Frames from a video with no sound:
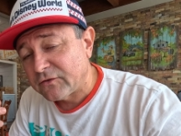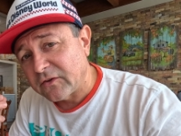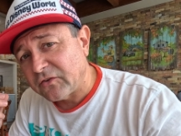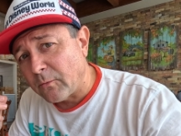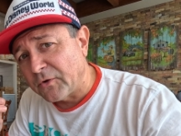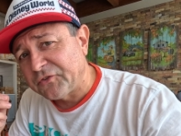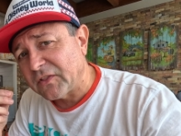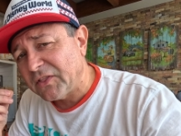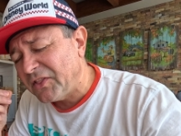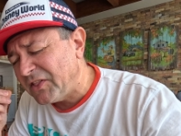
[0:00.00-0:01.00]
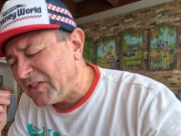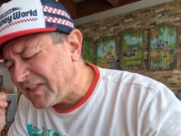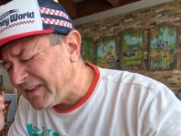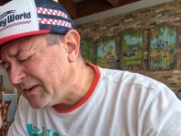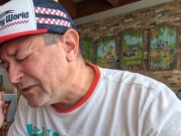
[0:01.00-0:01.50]
There's almost a
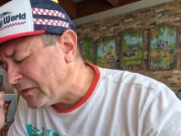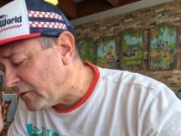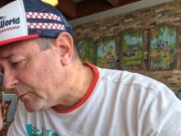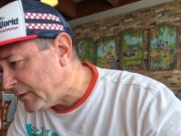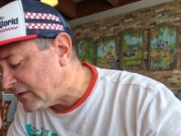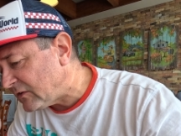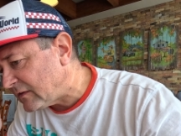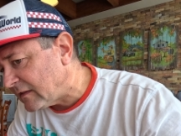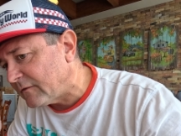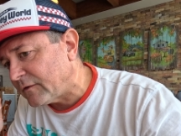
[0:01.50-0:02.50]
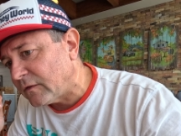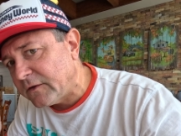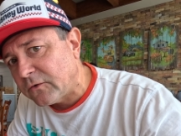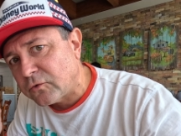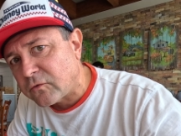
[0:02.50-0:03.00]
little bit still of a
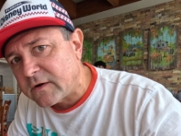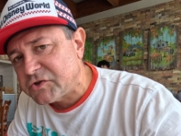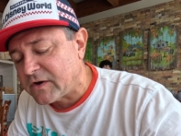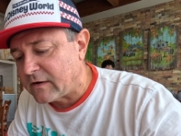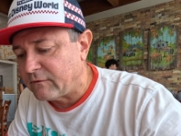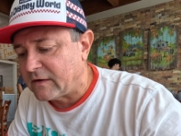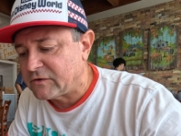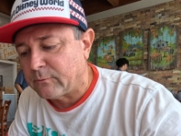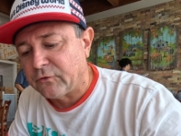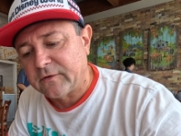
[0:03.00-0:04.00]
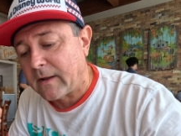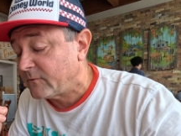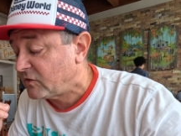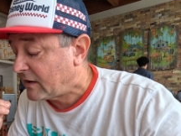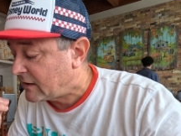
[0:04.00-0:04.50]
little crunch on the vegetables. Now
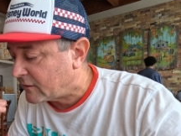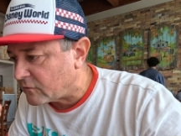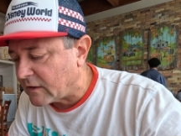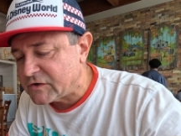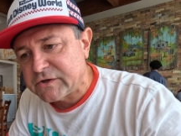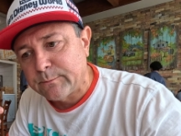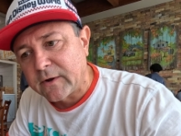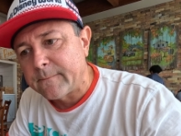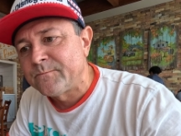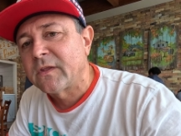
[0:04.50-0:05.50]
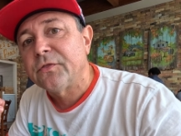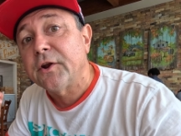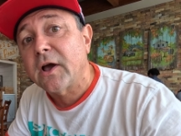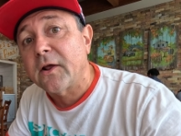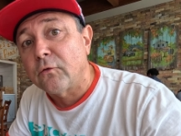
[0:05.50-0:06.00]
I'm saying they're crunchy, but
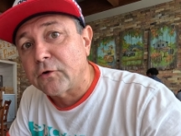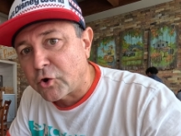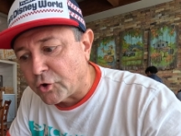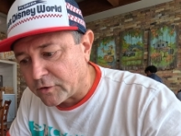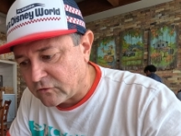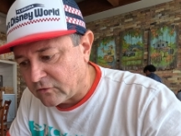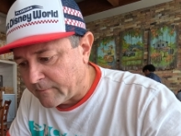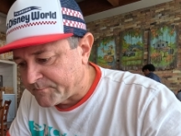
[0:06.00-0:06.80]
they're not overcooked.